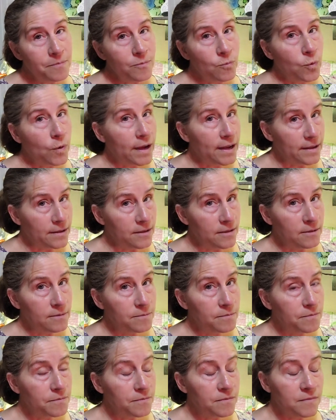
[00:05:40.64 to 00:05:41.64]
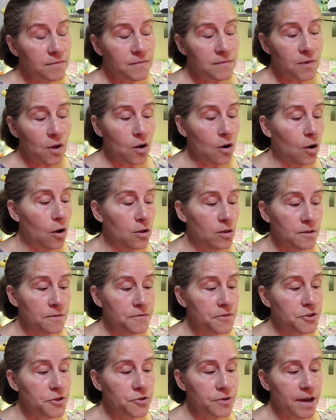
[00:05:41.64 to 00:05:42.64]
well, all
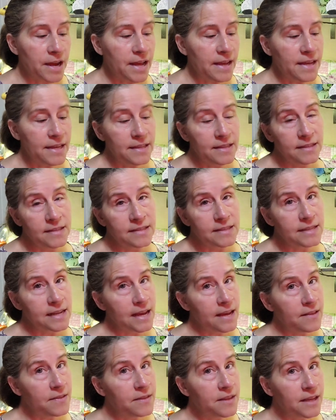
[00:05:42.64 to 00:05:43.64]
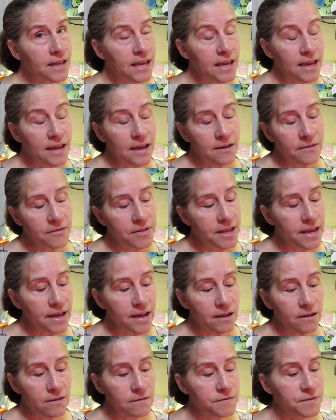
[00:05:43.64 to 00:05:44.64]
of the dragons and the king of the
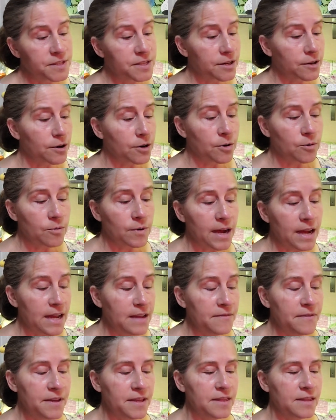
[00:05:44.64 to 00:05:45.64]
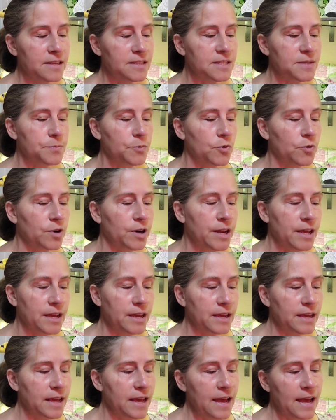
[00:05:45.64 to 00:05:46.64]
elves are arriving this
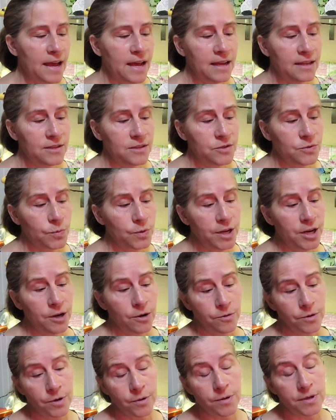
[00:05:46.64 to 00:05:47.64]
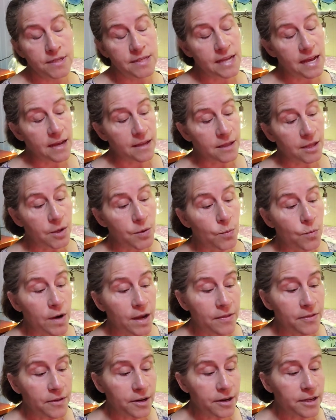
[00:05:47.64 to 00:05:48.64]
morning, and we don't know exactly
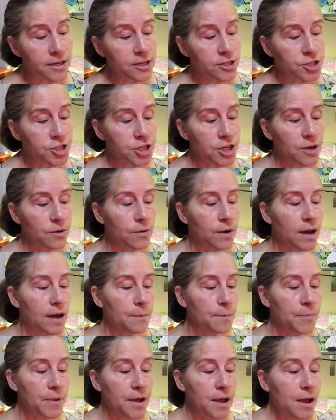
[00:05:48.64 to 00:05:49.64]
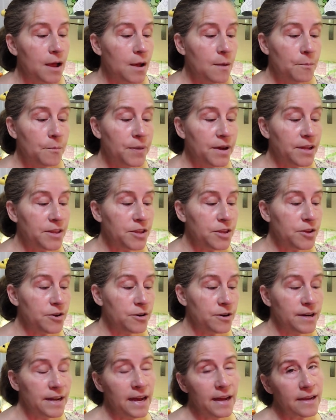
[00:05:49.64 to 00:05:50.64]
when they're going to show up, but
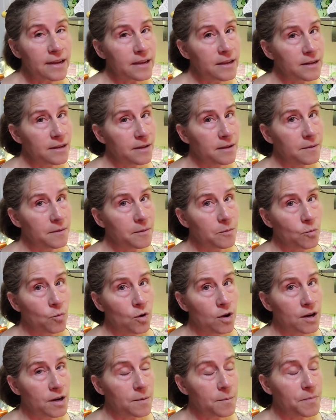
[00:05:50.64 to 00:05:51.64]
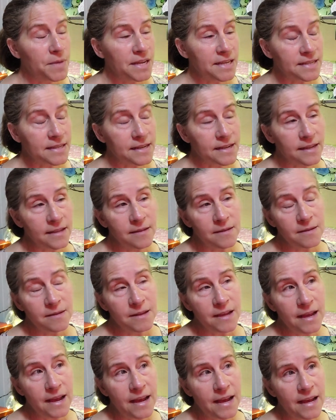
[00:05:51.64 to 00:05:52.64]
you're not going to want to miss it.
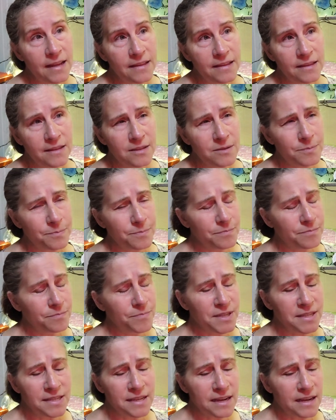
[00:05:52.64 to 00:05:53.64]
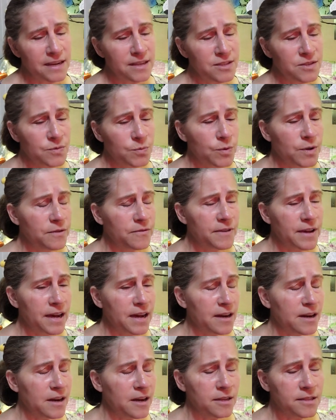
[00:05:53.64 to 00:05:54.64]
And besides, we've
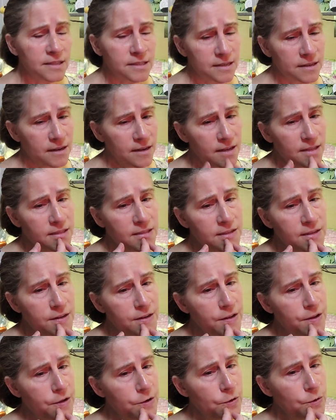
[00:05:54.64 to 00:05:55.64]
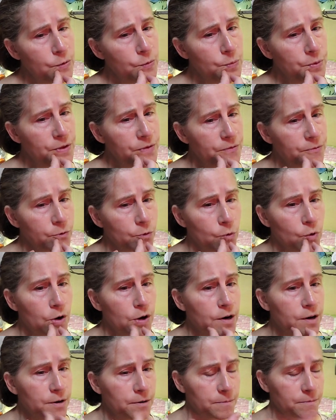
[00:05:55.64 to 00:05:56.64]
got a ton to do
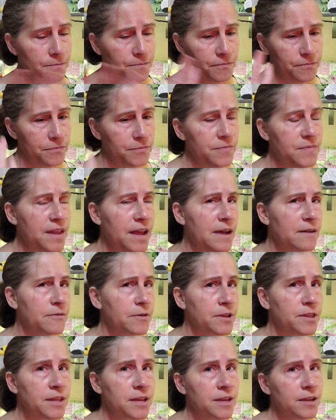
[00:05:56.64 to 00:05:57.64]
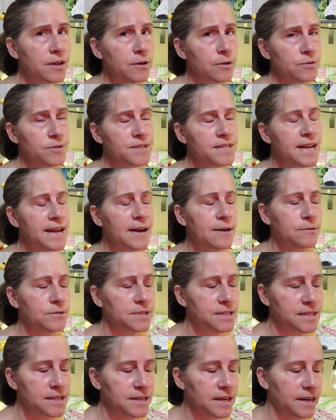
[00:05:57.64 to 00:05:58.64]
before everything goes down
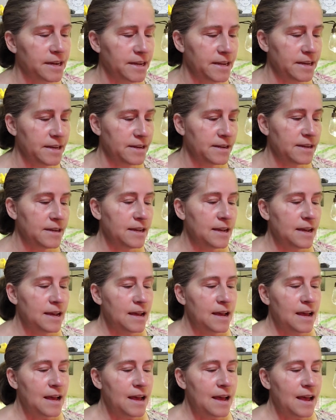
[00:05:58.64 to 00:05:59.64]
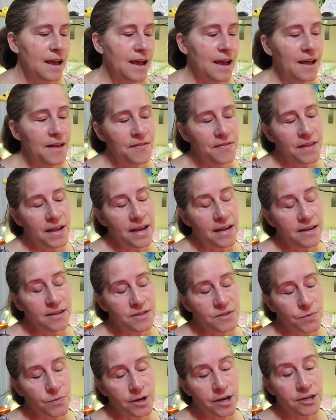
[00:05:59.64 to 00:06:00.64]
tonight. And that
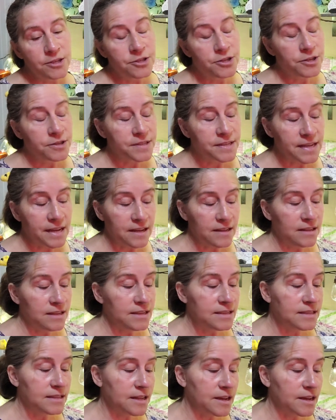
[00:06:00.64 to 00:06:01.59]
is where Tercell is